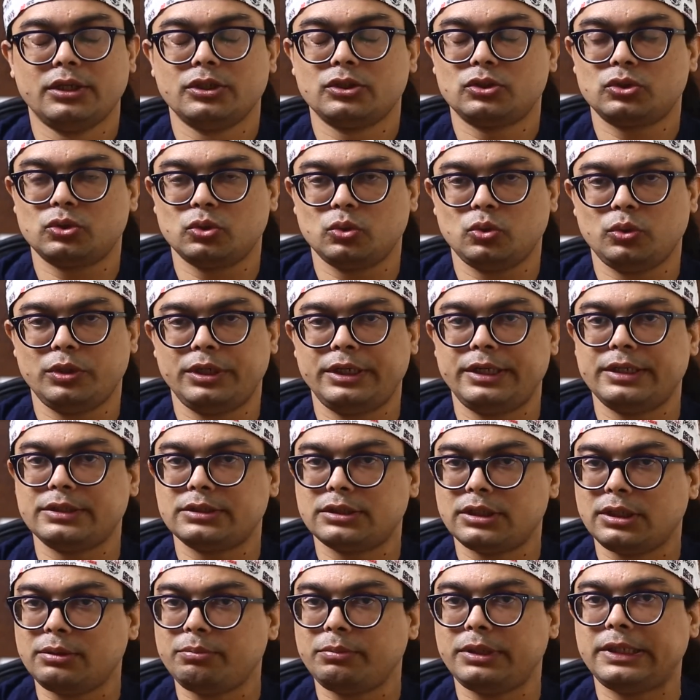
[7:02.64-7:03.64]
so it
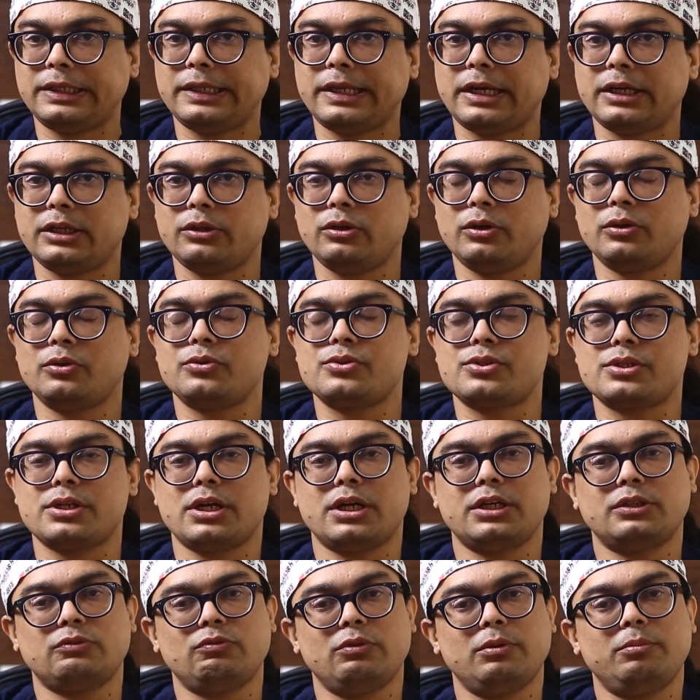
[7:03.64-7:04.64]
doesn't mean that you have to
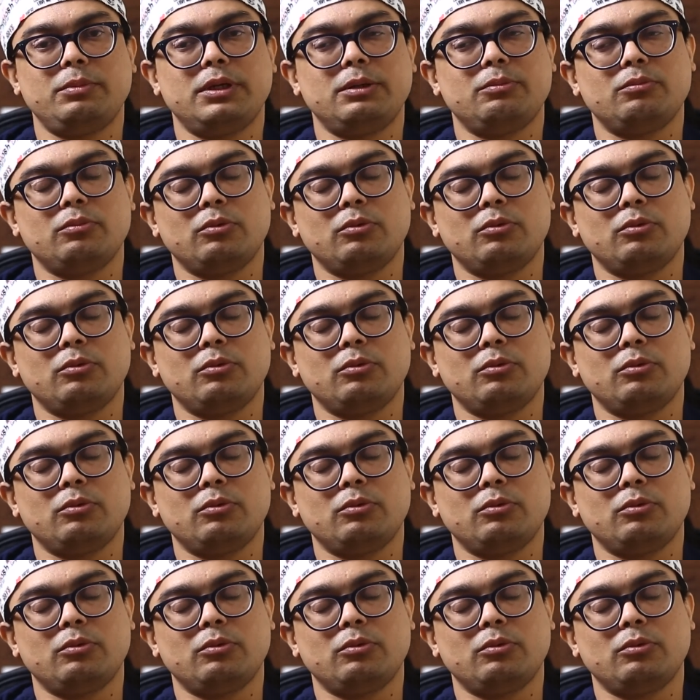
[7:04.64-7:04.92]
start swimming